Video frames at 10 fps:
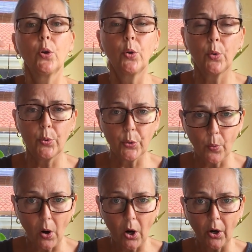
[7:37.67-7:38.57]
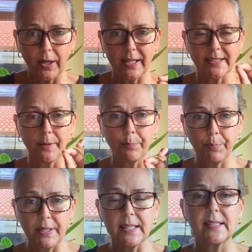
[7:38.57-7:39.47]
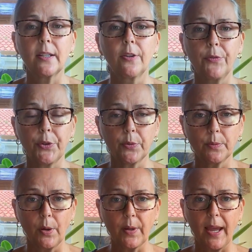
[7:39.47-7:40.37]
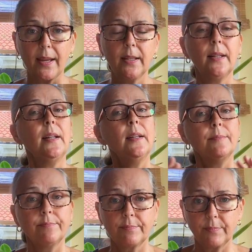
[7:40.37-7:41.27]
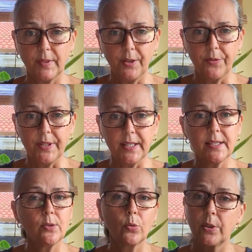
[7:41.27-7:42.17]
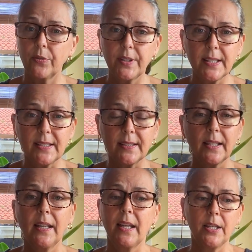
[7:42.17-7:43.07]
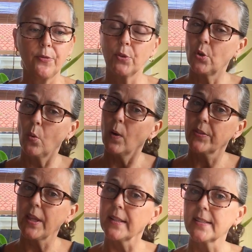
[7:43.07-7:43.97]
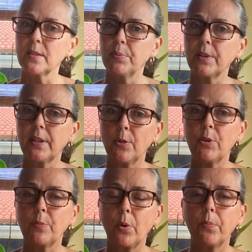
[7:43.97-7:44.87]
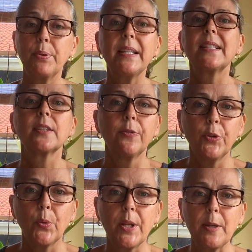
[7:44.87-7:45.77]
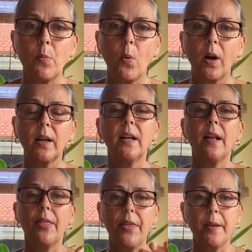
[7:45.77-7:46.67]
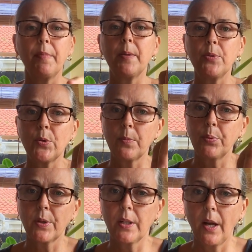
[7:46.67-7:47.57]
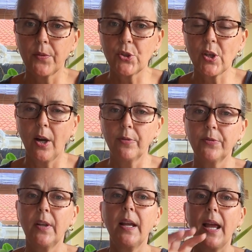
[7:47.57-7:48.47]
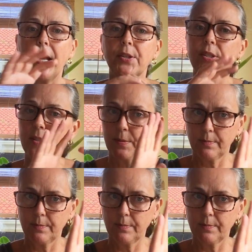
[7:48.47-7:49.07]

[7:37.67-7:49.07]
who you are. It is a piece of you, okay? If it is or if it isn't. And if you don't want that disability to be a piece of you anymore, then maybe you can put it on the shelf and just